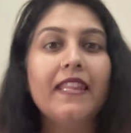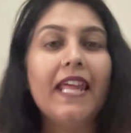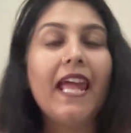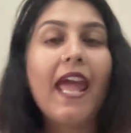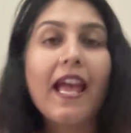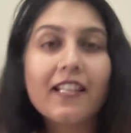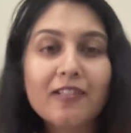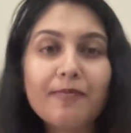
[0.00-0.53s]

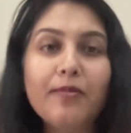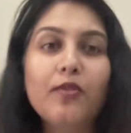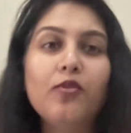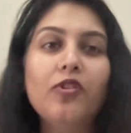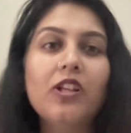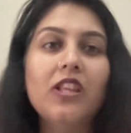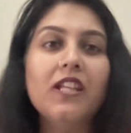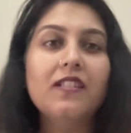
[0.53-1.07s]
They
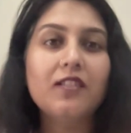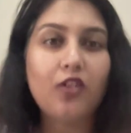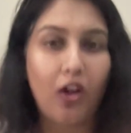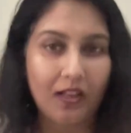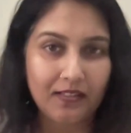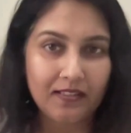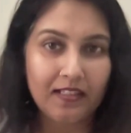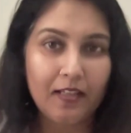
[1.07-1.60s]
explore this
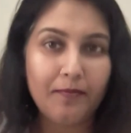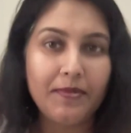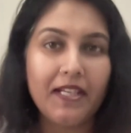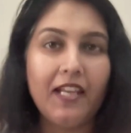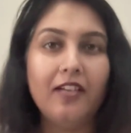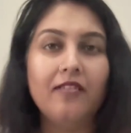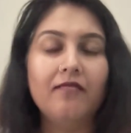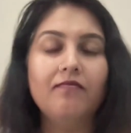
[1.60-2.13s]
concept
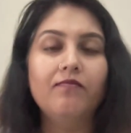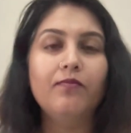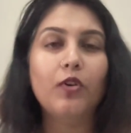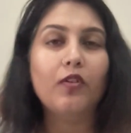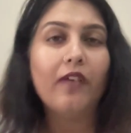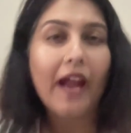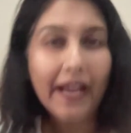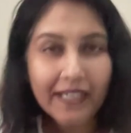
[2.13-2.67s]
and
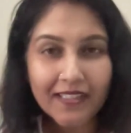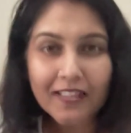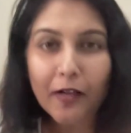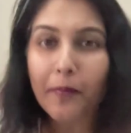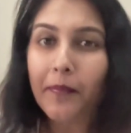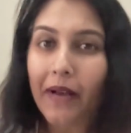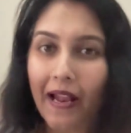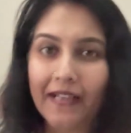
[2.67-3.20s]
provide
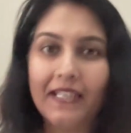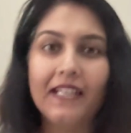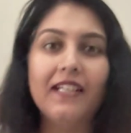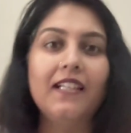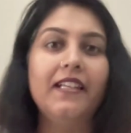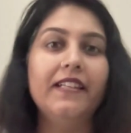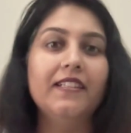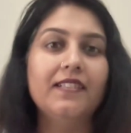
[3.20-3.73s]
some
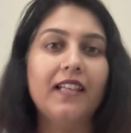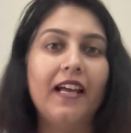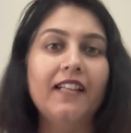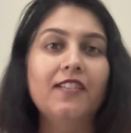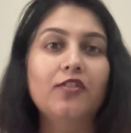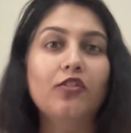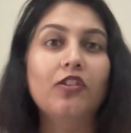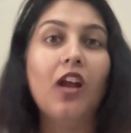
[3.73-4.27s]
practical
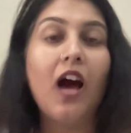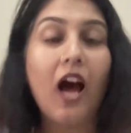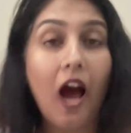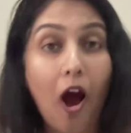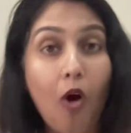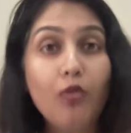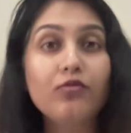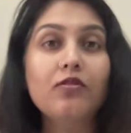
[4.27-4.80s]
insights on
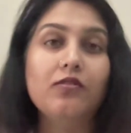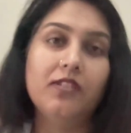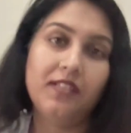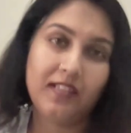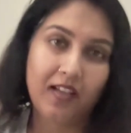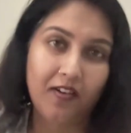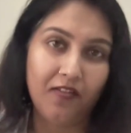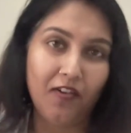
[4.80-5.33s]
how to
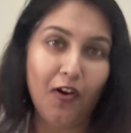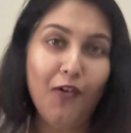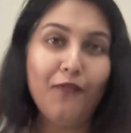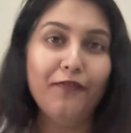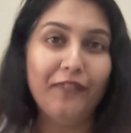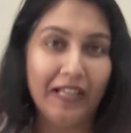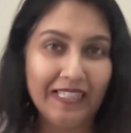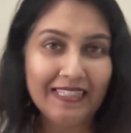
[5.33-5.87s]
discover
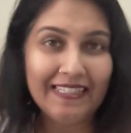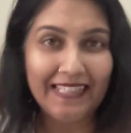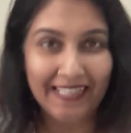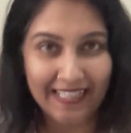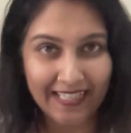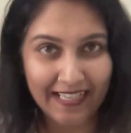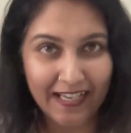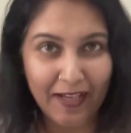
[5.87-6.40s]
one's
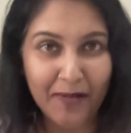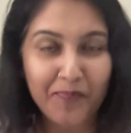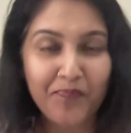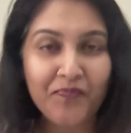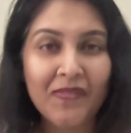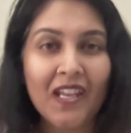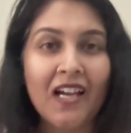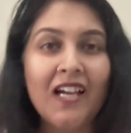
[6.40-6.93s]
ikigai.
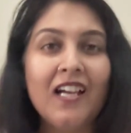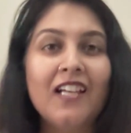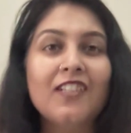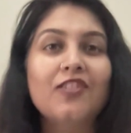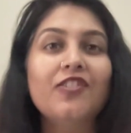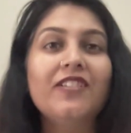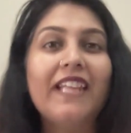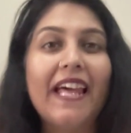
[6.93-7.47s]

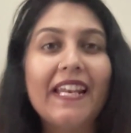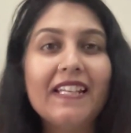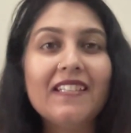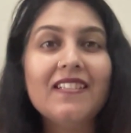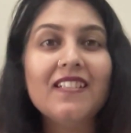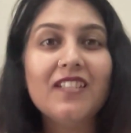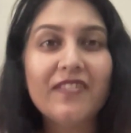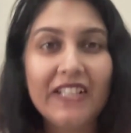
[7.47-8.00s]
So there is
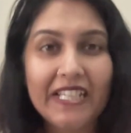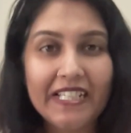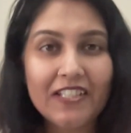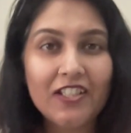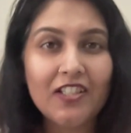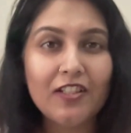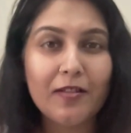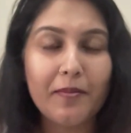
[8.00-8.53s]
this village
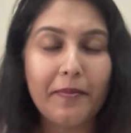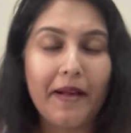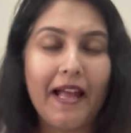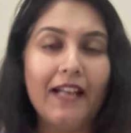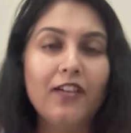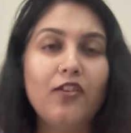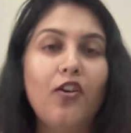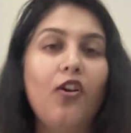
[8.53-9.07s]
in
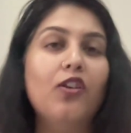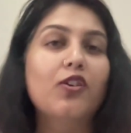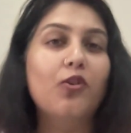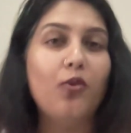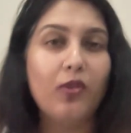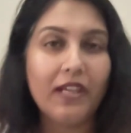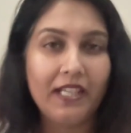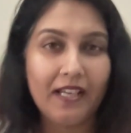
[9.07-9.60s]
Japan called
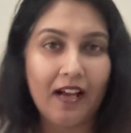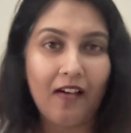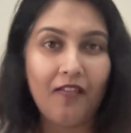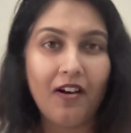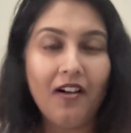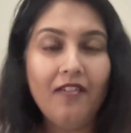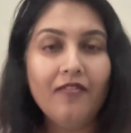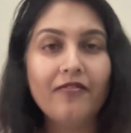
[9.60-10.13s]

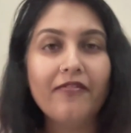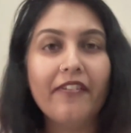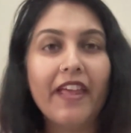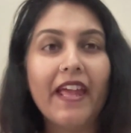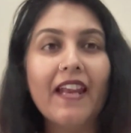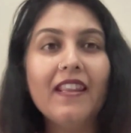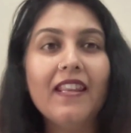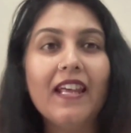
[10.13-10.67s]
Okinawa
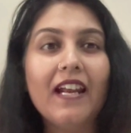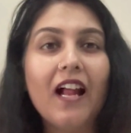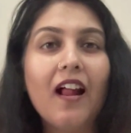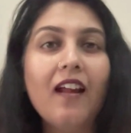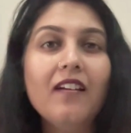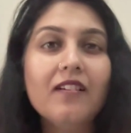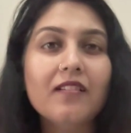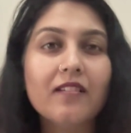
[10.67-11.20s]
where there
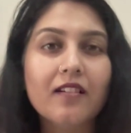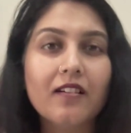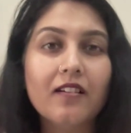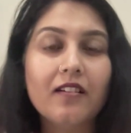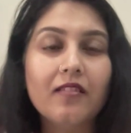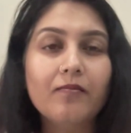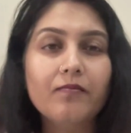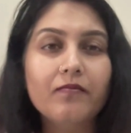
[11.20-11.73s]
are
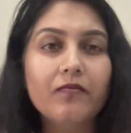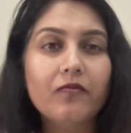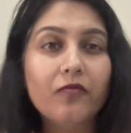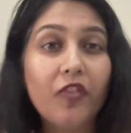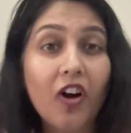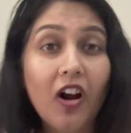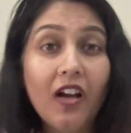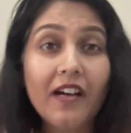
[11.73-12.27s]
a
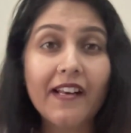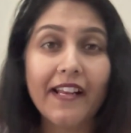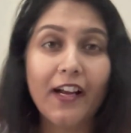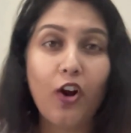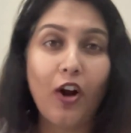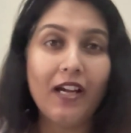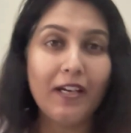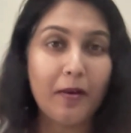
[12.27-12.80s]
world
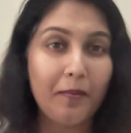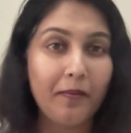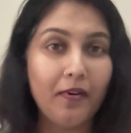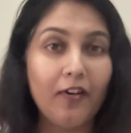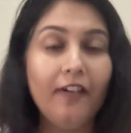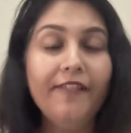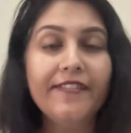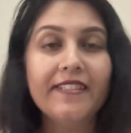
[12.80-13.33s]
record number
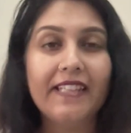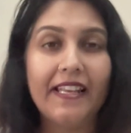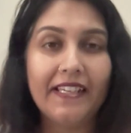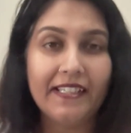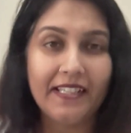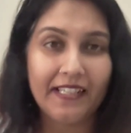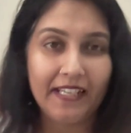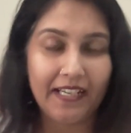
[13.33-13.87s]
of
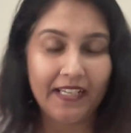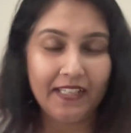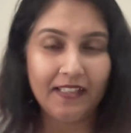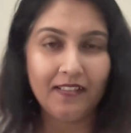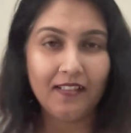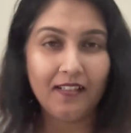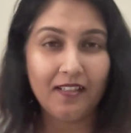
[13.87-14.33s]
Centenarians.